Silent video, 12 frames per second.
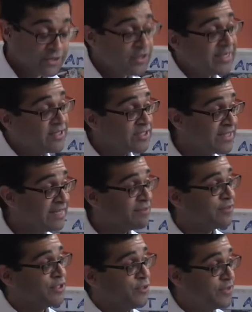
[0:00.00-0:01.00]
But it is clear
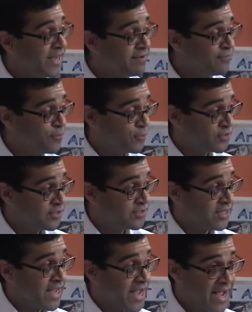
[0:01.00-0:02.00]
that the UK
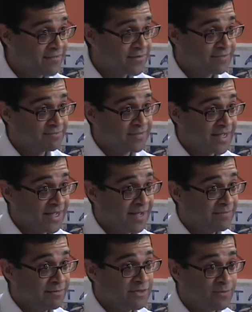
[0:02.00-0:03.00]
forces have
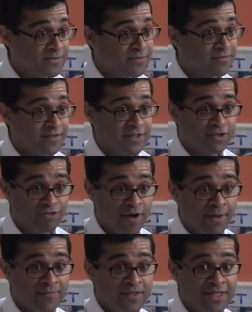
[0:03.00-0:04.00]
been responsible for these crimes.